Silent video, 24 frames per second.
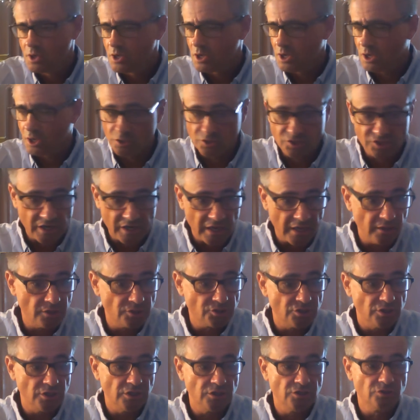understand that
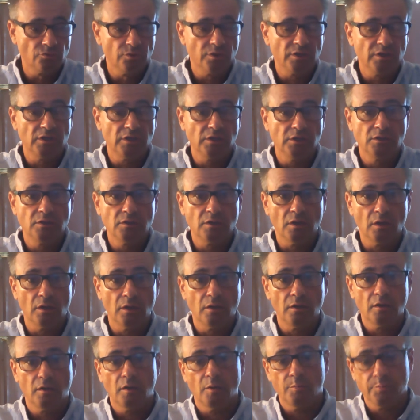you need to read
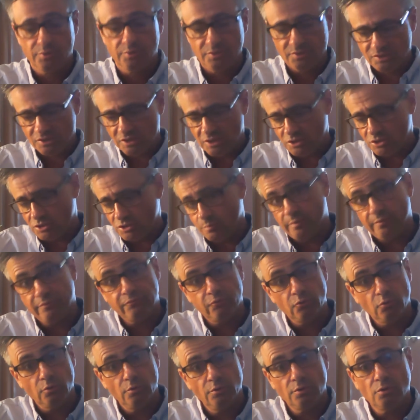a procedure
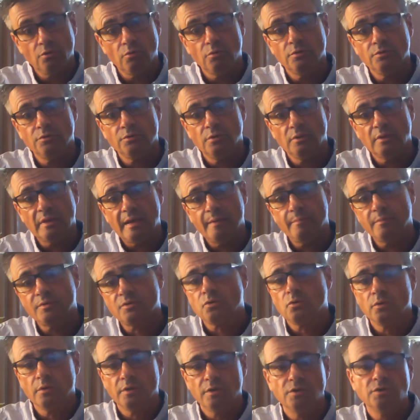before you go into a
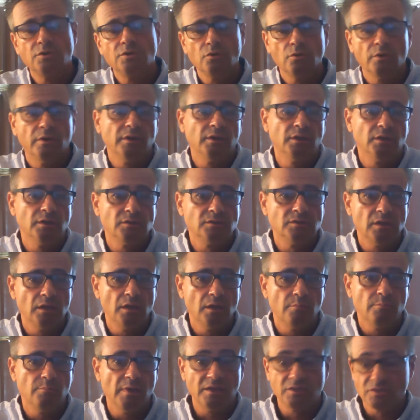laboratory and do it.
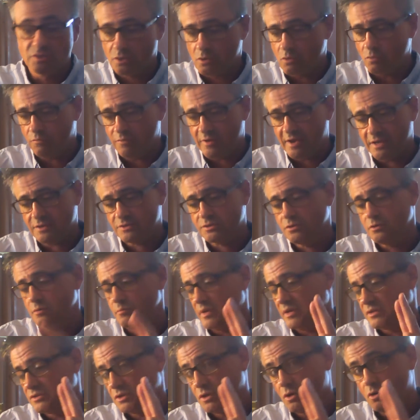It makes it go faster, it
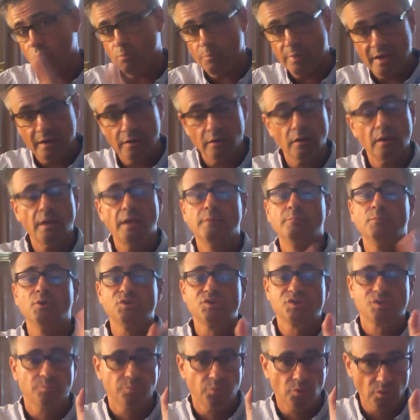makes it go better, and
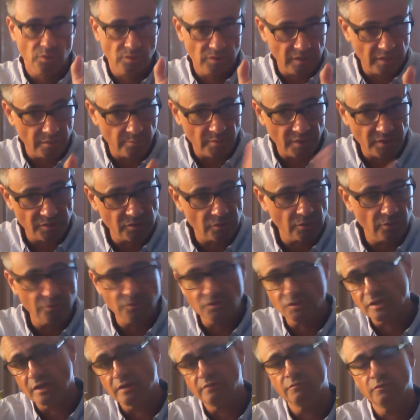most importantly, it makes it go
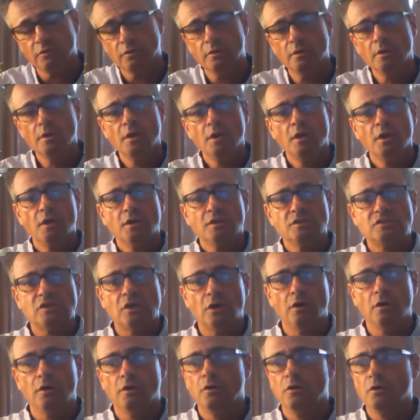safer.
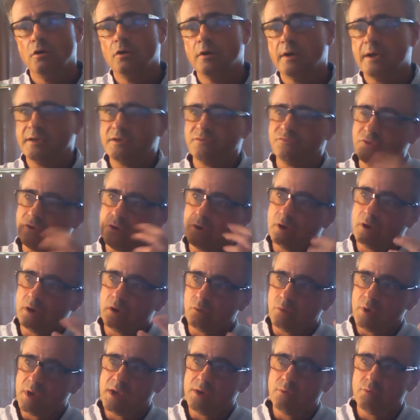So had to figure out a
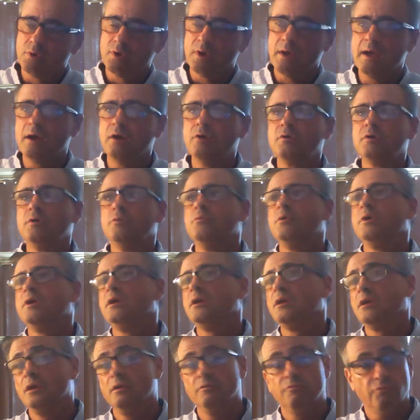way, well, how can
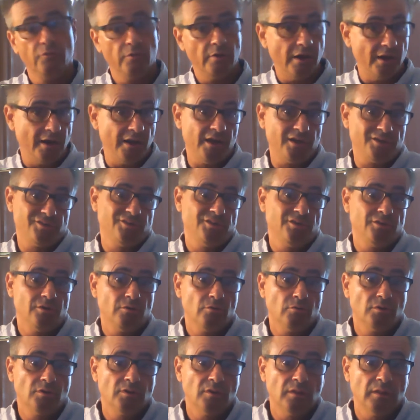we, if we're not actually going to
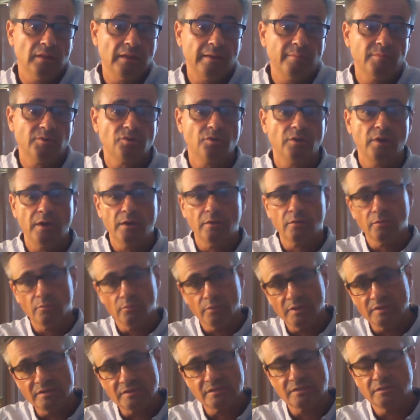go into the laboratory, how can
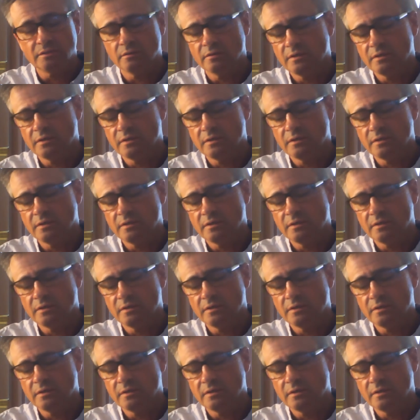we instill